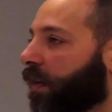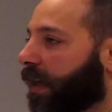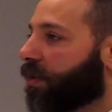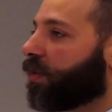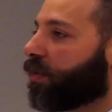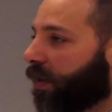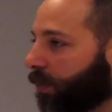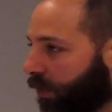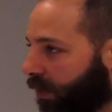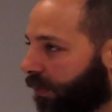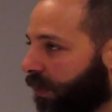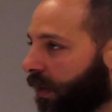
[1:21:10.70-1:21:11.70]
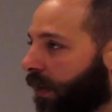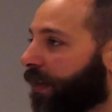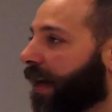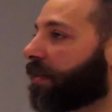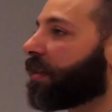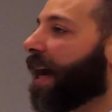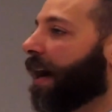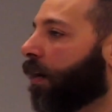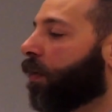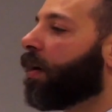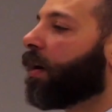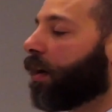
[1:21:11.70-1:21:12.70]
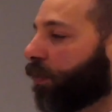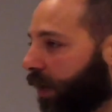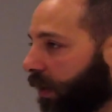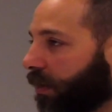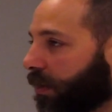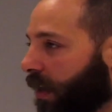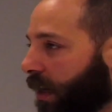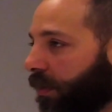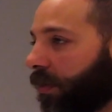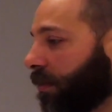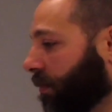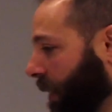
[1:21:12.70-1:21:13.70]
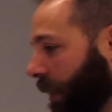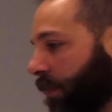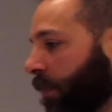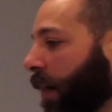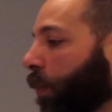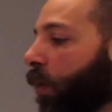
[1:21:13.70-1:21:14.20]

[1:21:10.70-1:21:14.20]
relationship driven, and that's how real estate. Because that's my